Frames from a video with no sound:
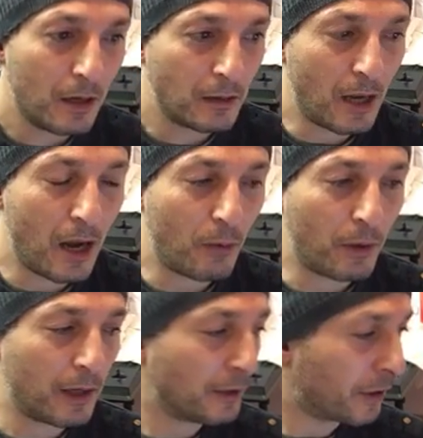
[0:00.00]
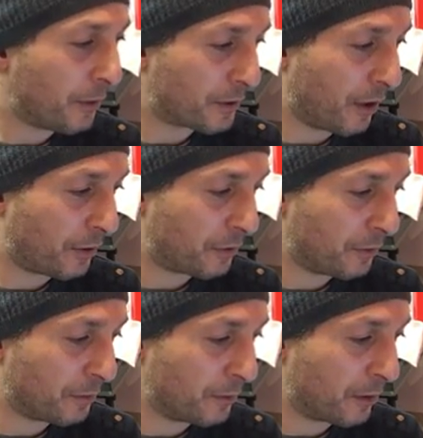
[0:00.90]
Now, what else I was going
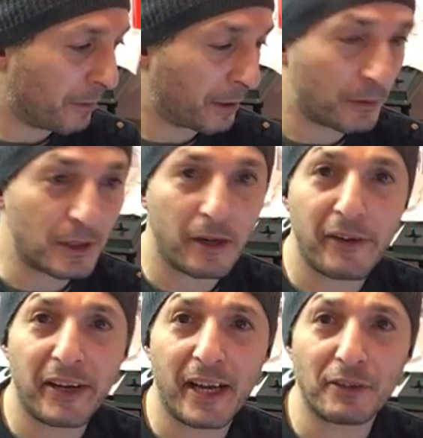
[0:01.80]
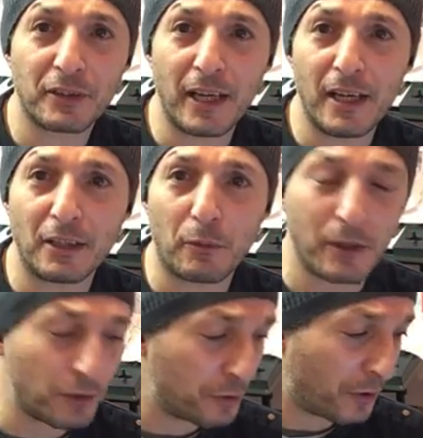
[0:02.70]
to talk about? Was there anything else? Any other
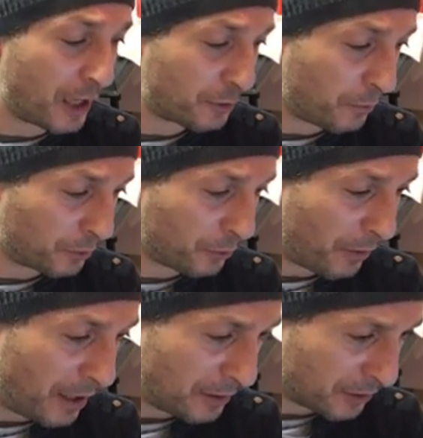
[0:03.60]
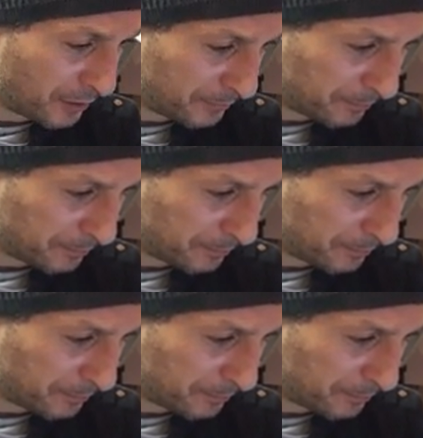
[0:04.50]
questions you guys want to ask?